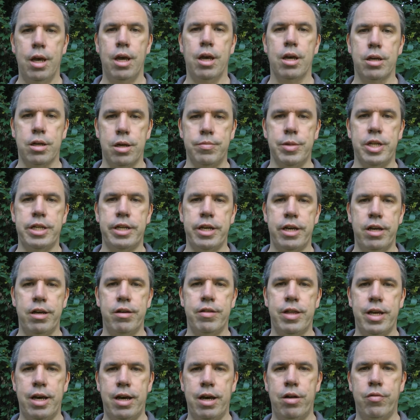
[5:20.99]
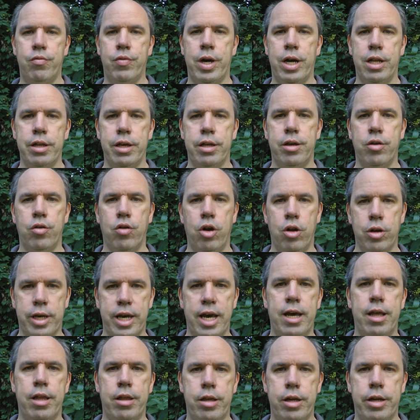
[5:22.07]
Come the day of that rally, they're all
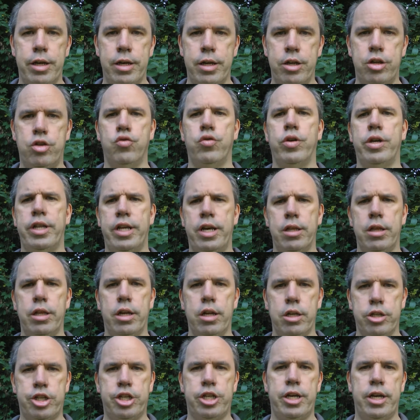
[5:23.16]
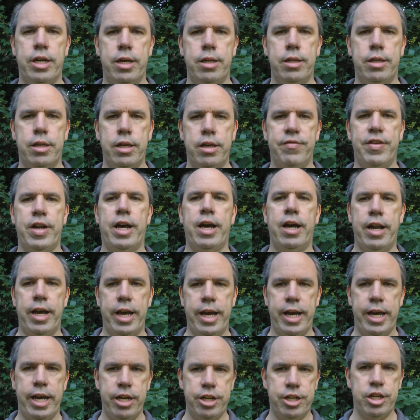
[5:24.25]
gathered in doing their little chant. They even had a
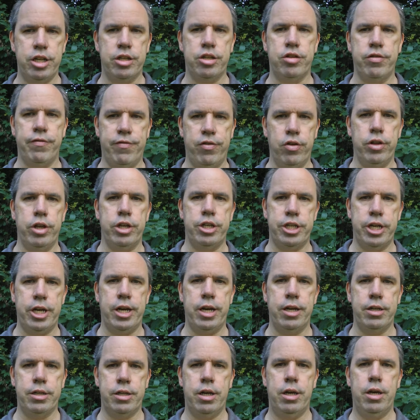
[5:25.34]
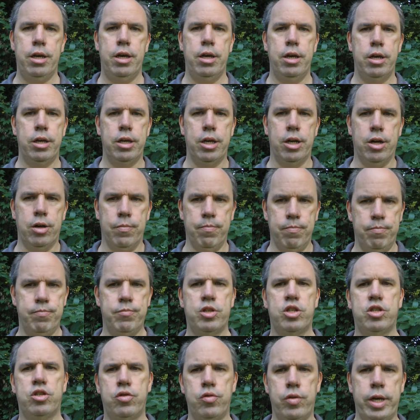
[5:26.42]
hand gesture for the chant. You know,
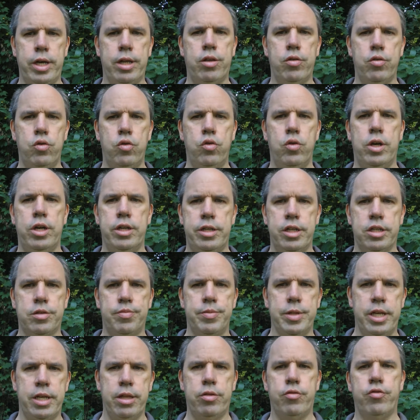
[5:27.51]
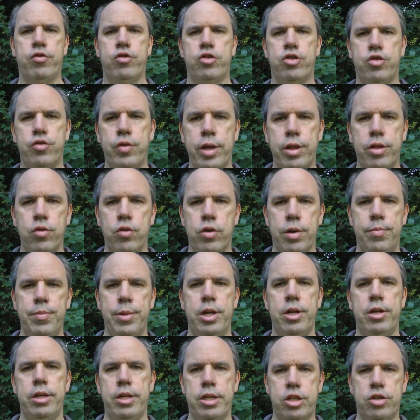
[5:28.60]
strength through discipline, strength through
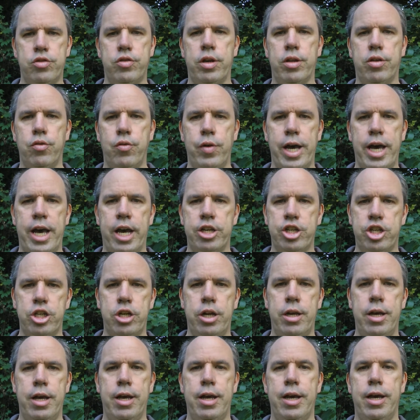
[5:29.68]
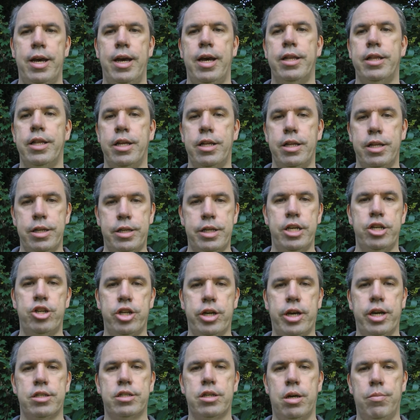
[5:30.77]
community, strength through action. And then the teacher
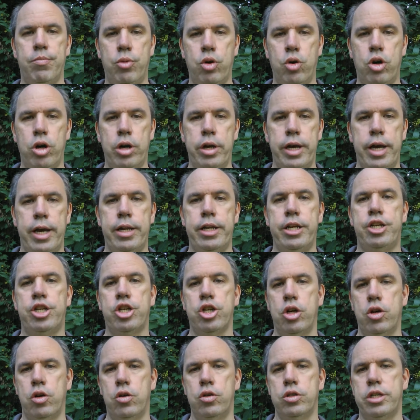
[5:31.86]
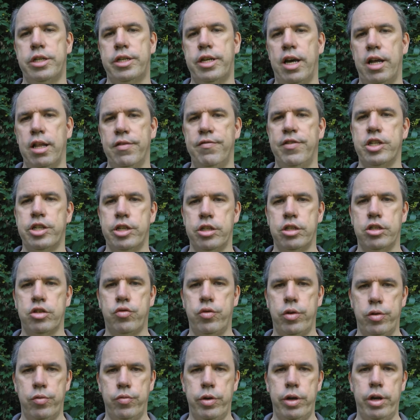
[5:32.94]
gets on board and he shows a television
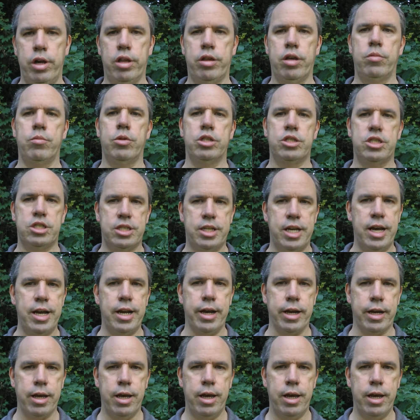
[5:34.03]
screen with nothing but static.